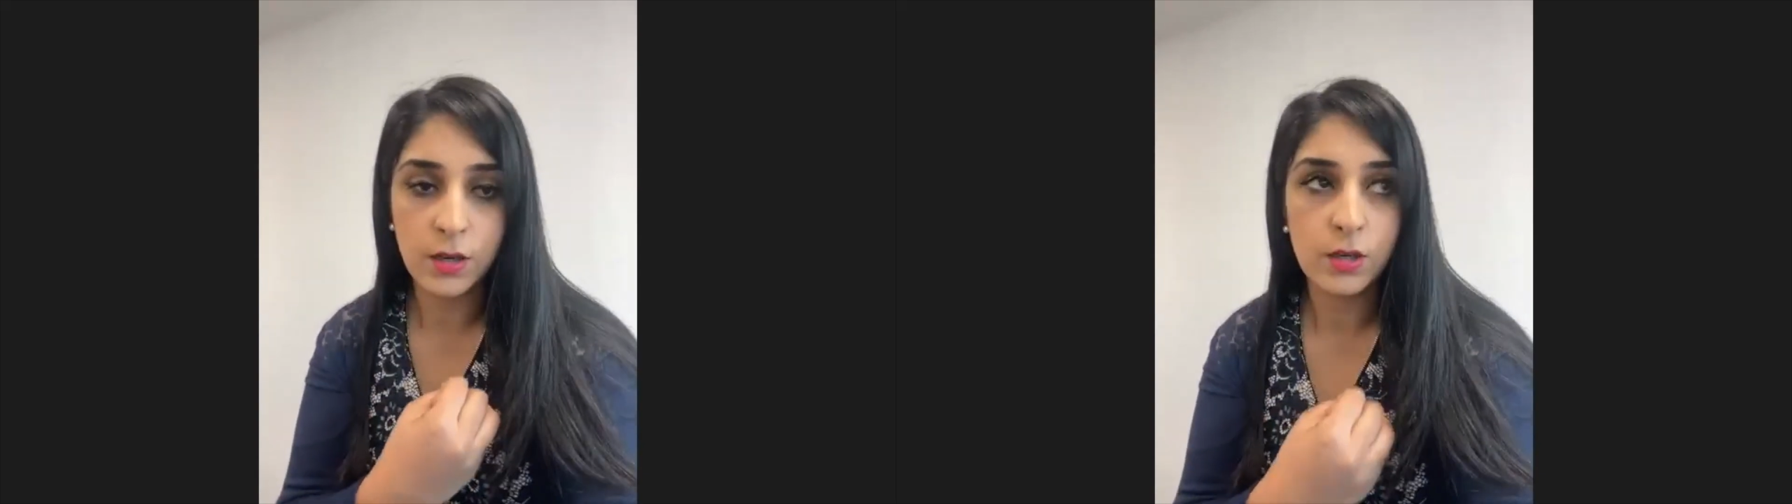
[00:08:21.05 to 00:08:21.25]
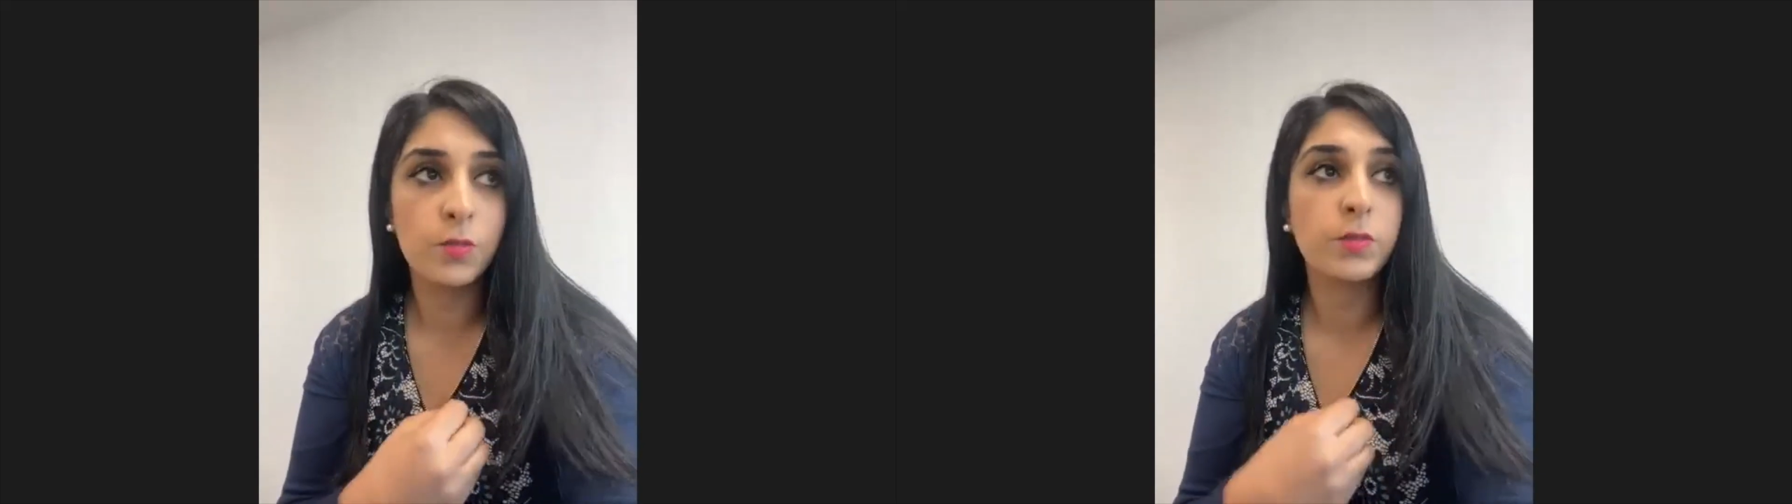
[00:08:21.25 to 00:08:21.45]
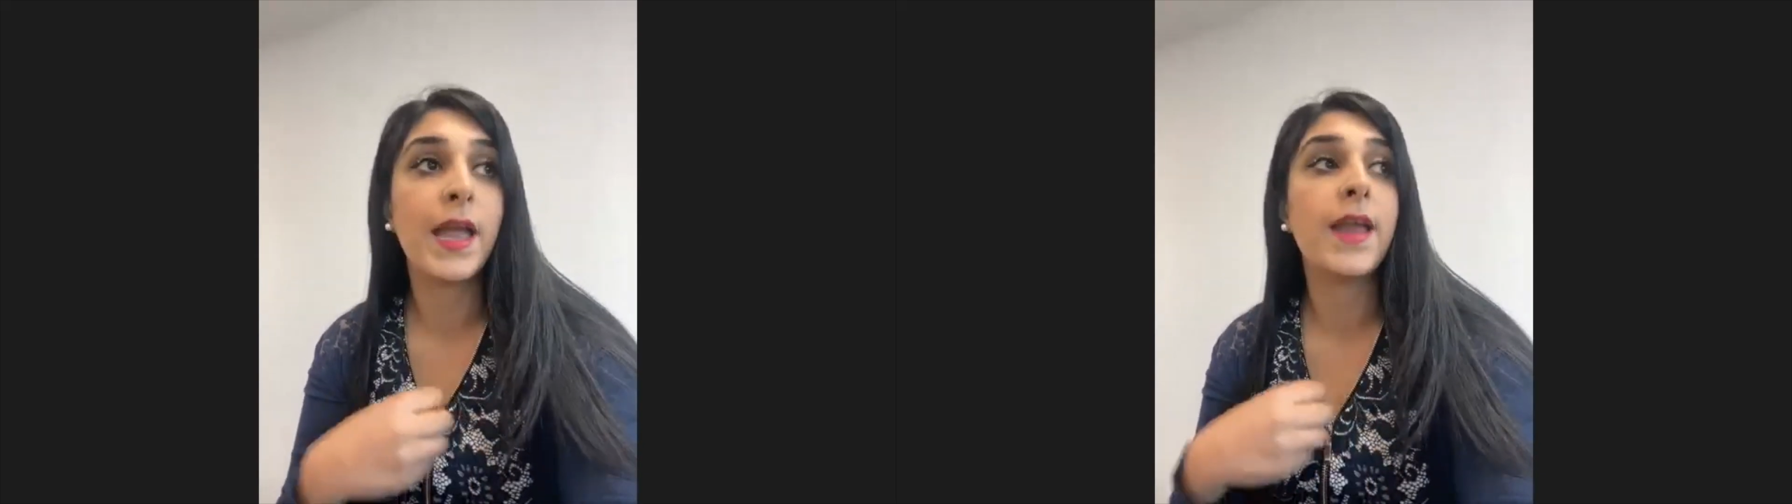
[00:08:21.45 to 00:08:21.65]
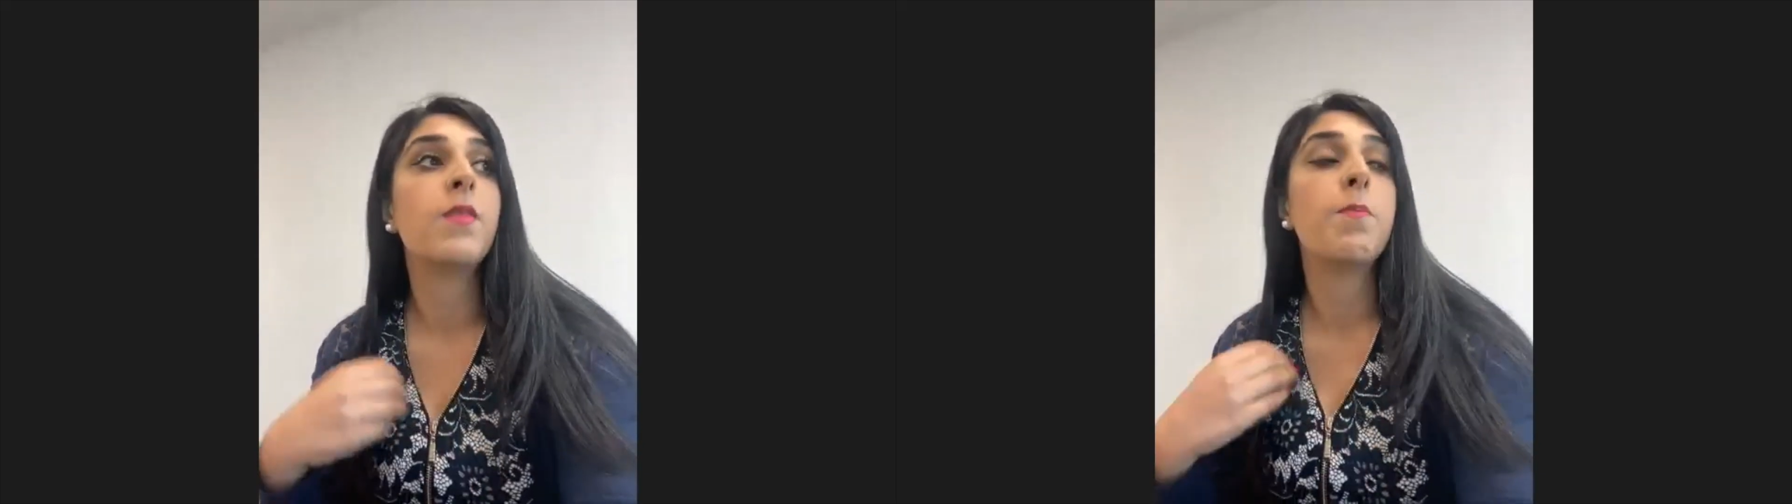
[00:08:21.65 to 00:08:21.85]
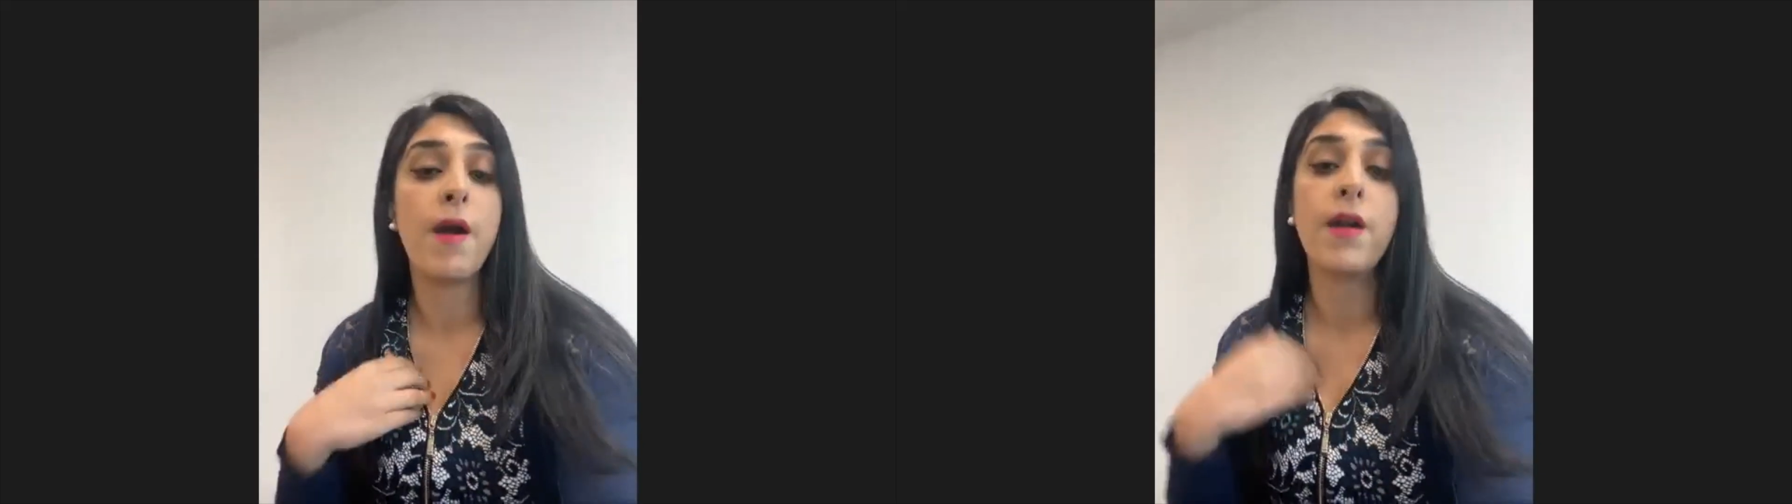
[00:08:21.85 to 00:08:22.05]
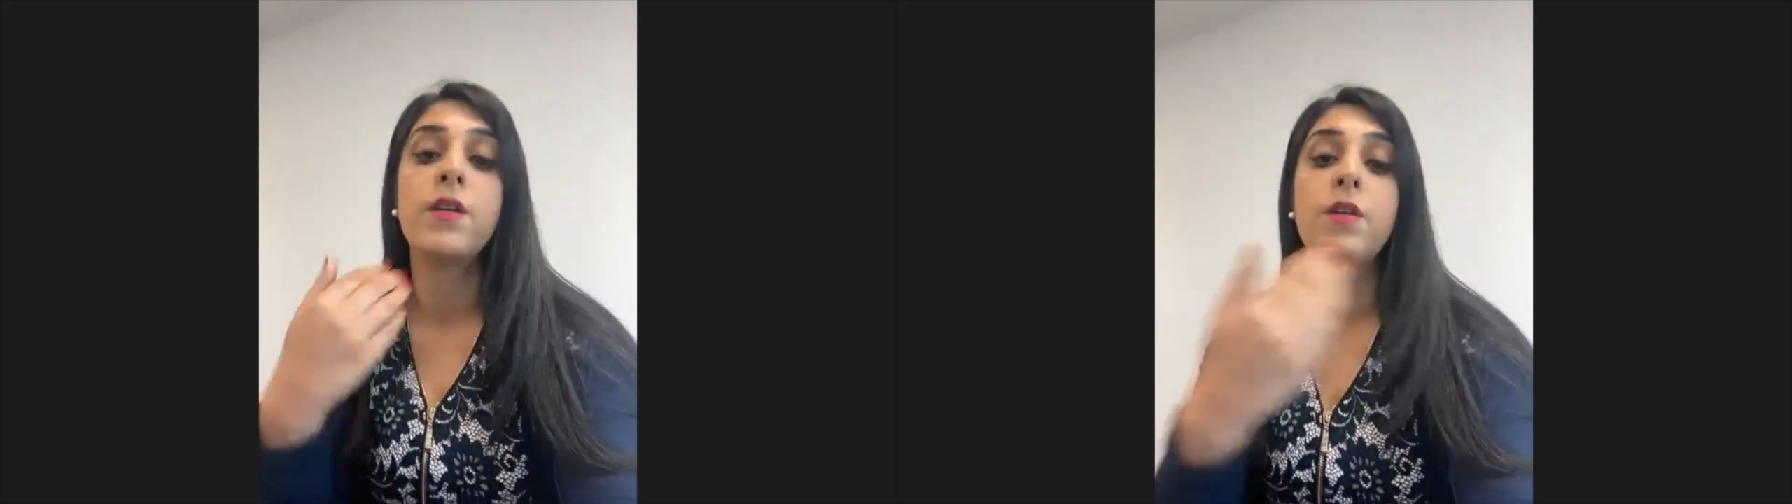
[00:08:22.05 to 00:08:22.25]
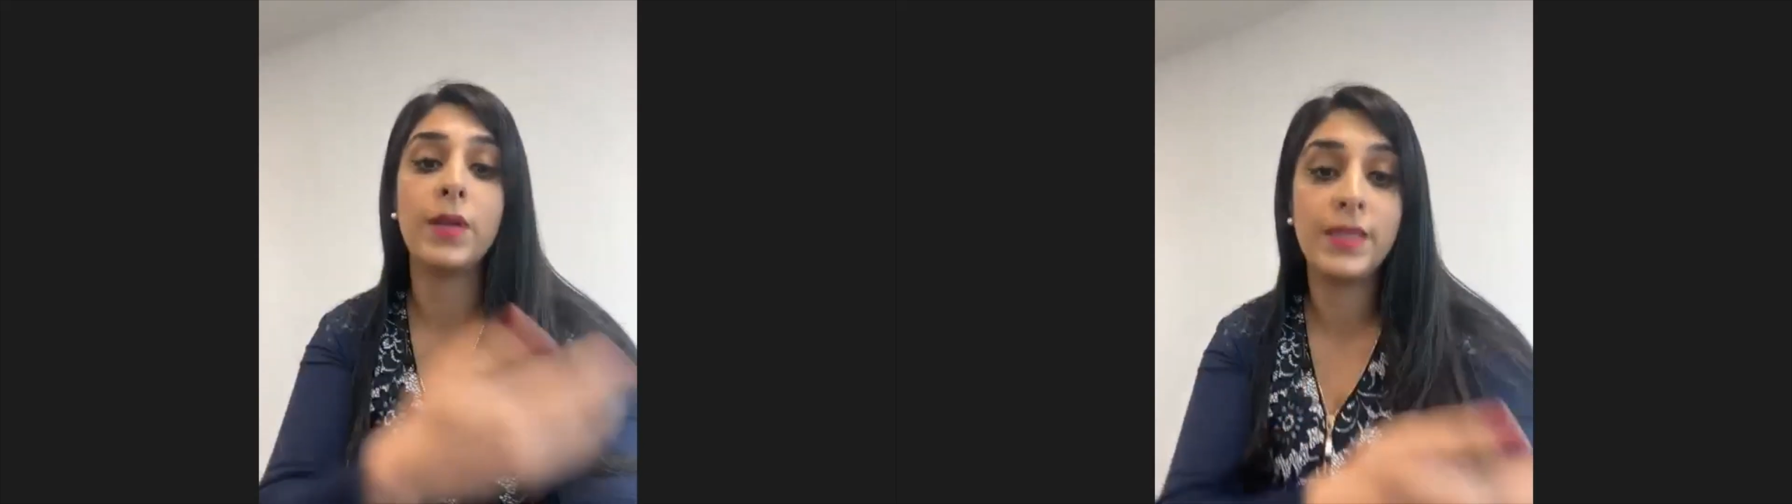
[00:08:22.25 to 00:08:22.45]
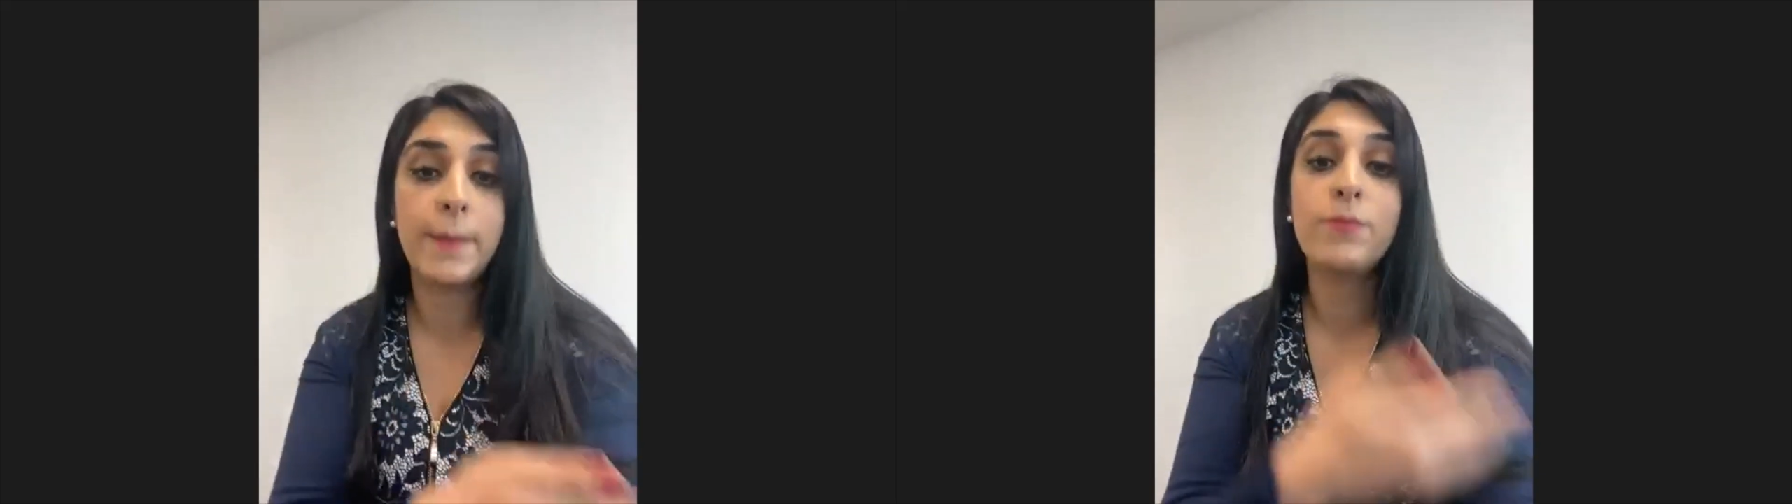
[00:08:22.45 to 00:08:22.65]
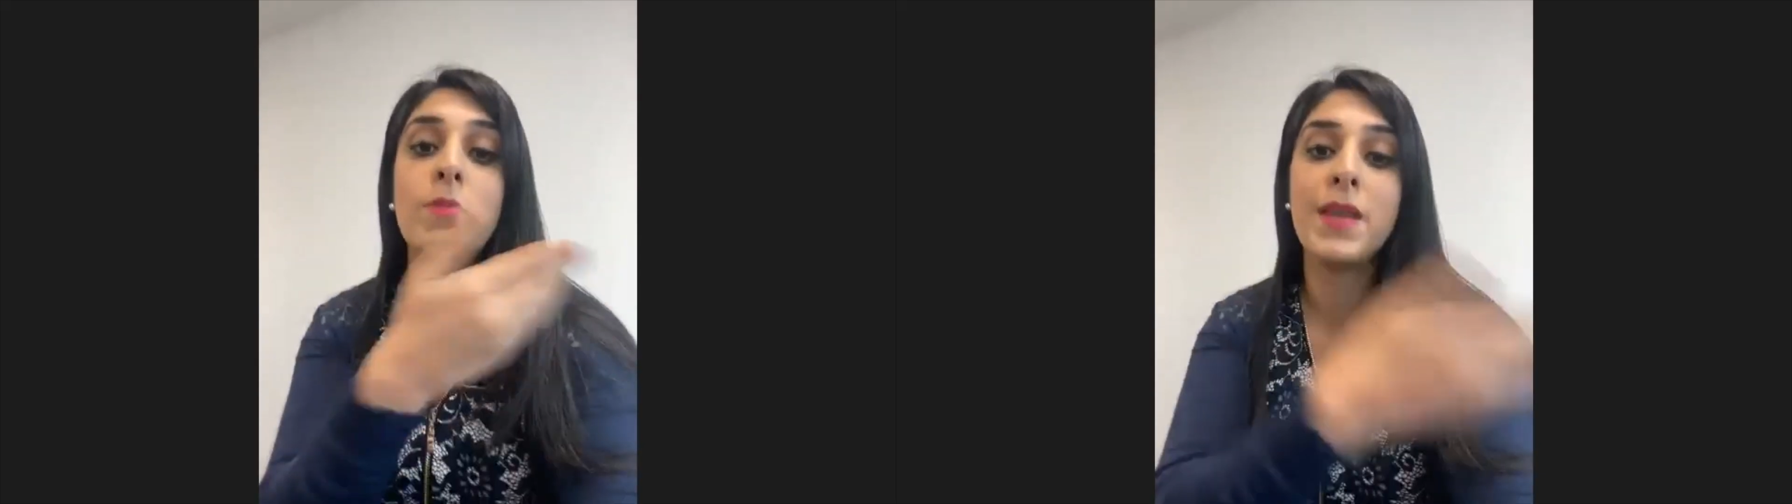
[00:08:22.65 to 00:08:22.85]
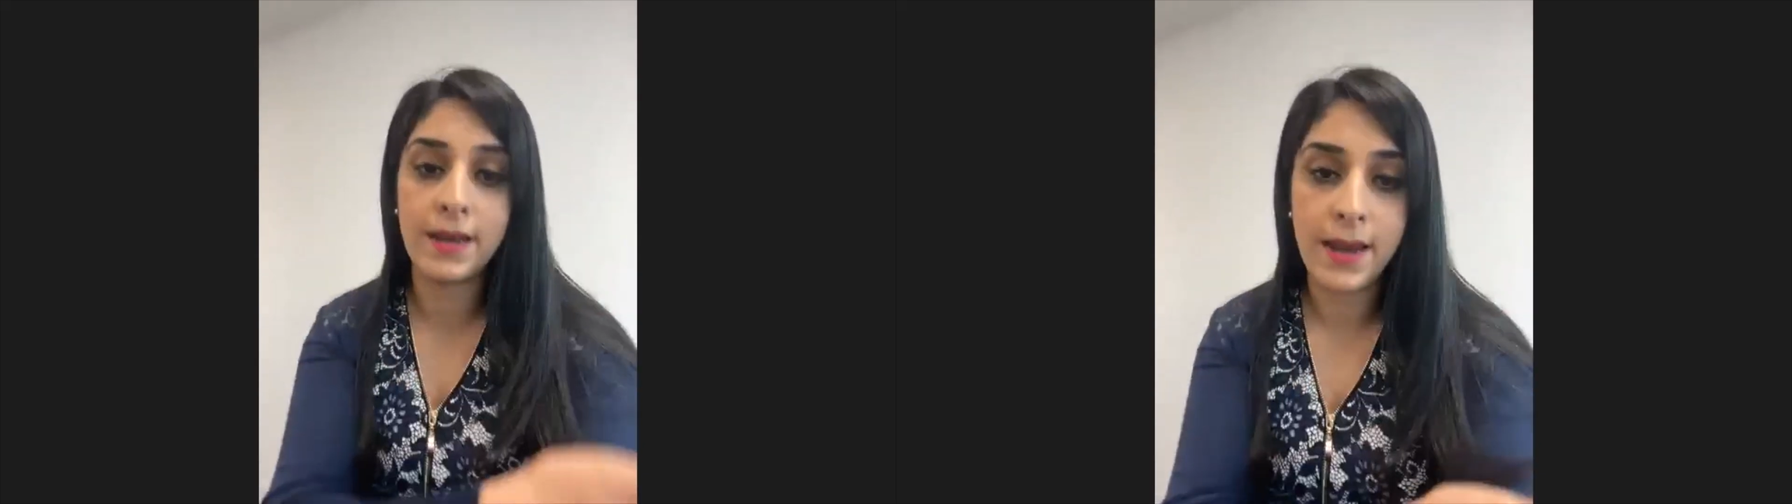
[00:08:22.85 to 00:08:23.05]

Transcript: to then partner with them to make it